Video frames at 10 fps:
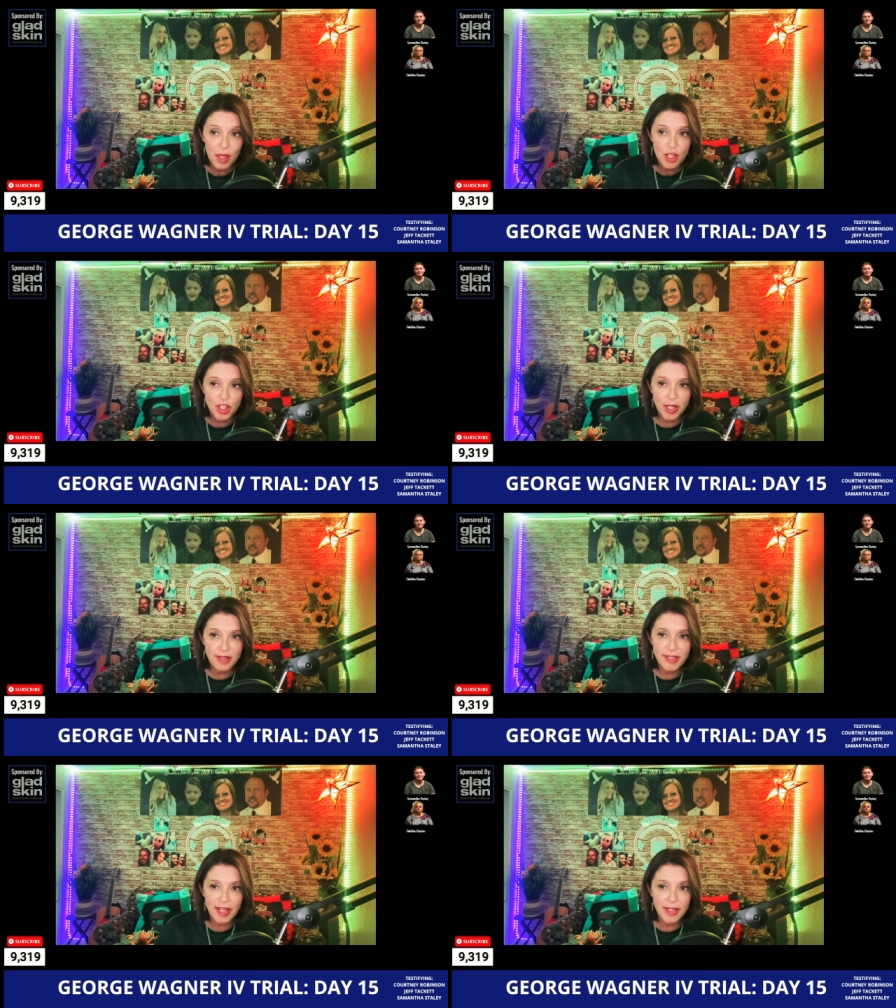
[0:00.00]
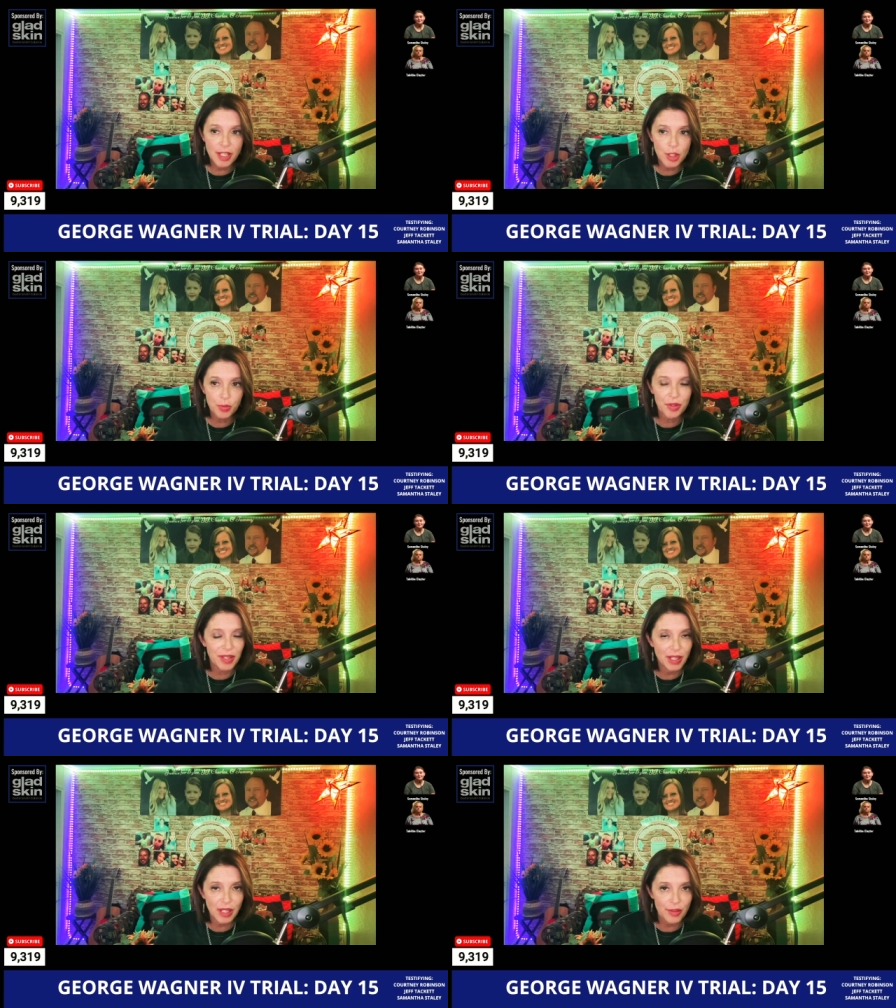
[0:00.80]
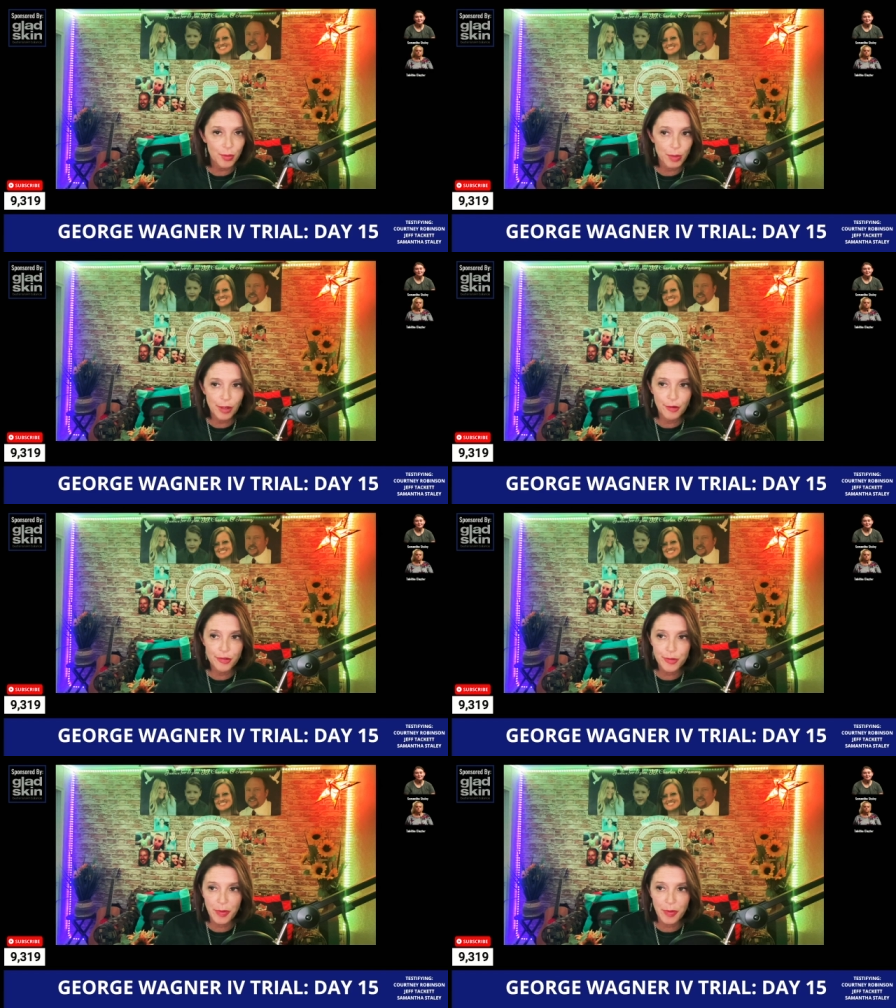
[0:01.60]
She didn't stay in touch with any of the Rhodens,